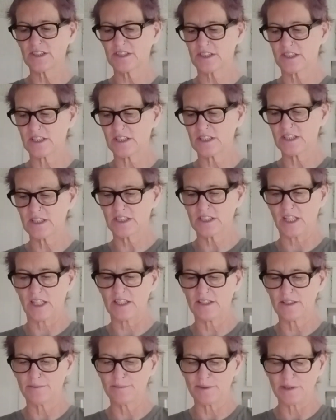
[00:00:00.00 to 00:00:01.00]
teeny
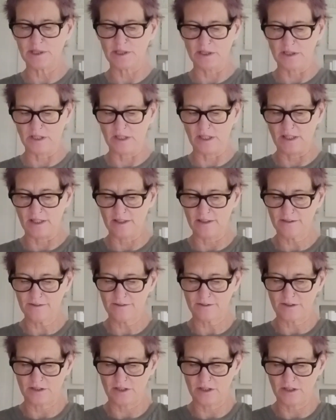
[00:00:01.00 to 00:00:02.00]
tiny bit
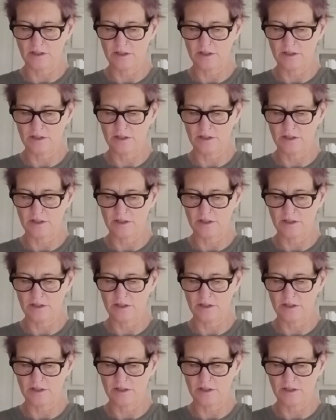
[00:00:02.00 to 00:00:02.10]
left,